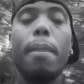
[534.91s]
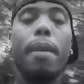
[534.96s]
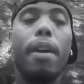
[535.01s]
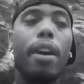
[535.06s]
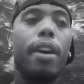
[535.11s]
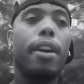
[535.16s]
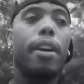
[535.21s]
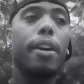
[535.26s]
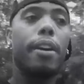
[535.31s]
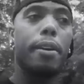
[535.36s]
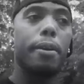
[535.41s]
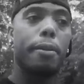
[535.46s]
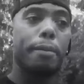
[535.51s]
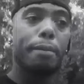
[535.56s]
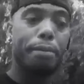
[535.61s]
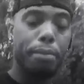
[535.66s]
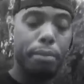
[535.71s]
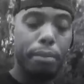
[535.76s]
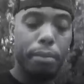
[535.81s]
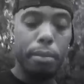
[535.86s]

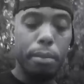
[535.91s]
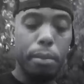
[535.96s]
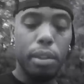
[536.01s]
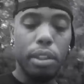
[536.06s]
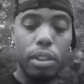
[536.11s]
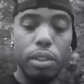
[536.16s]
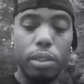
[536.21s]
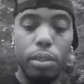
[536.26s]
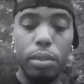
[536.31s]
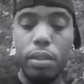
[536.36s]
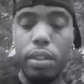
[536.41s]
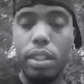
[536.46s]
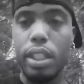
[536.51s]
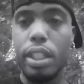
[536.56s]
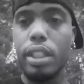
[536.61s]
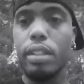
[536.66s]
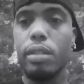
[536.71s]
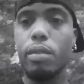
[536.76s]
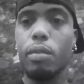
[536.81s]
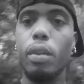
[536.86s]
balloons,
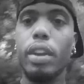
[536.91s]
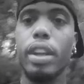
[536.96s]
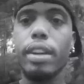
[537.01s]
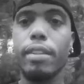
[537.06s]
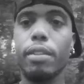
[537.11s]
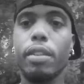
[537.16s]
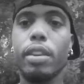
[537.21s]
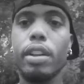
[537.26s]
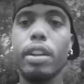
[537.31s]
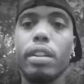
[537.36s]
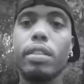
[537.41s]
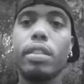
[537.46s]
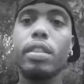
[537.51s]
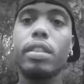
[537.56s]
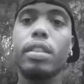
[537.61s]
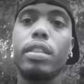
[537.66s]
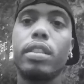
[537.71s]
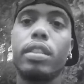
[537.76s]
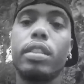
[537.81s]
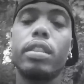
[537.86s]
and whatever
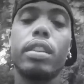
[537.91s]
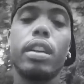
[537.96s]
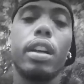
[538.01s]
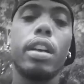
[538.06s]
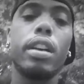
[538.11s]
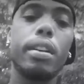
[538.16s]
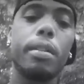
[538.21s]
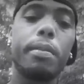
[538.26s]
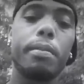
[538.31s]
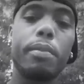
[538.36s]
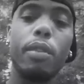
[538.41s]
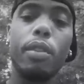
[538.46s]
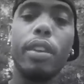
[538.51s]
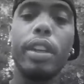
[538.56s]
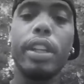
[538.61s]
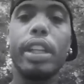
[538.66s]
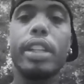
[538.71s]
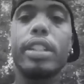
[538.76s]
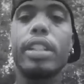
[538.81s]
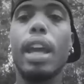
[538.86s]
else, or
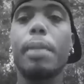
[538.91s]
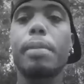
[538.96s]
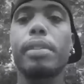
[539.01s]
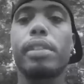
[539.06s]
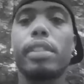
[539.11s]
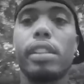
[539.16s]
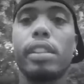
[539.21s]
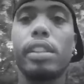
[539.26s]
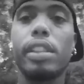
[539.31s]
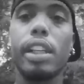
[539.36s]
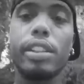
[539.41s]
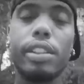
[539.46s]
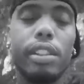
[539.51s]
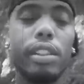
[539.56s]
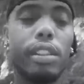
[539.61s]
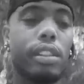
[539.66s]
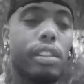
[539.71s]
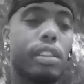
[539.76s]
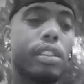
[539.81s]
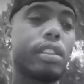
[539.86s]
any type of
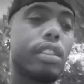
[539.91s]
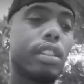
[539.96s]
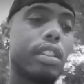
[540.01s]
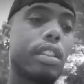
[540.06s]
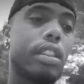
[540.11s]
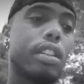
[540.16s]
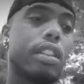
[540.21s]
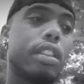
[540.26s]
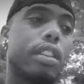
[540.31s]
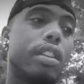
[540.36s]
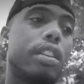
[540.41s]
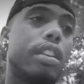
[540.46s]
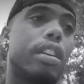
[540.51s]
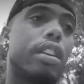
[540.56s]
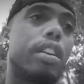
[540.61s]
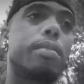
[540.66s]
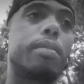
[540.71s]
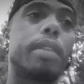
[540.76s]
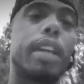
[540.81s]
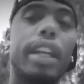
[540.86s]
suggestion
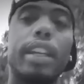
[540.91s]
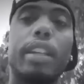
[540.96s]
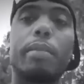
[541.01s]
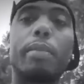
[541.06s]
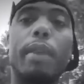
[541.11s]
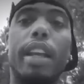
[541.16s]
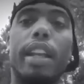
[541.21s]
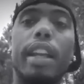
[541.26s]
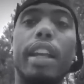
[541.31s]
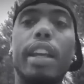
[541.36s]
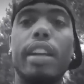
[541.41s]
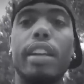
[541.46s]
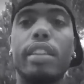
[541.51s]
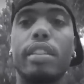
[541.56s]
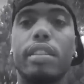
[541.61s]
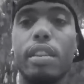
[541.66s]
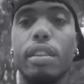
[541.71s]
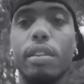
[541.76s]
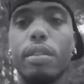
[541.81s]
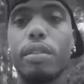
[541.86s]
that anybody has.
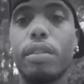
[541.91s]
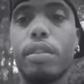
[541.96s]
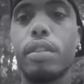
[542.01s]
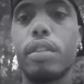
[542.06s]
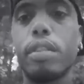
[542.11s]
So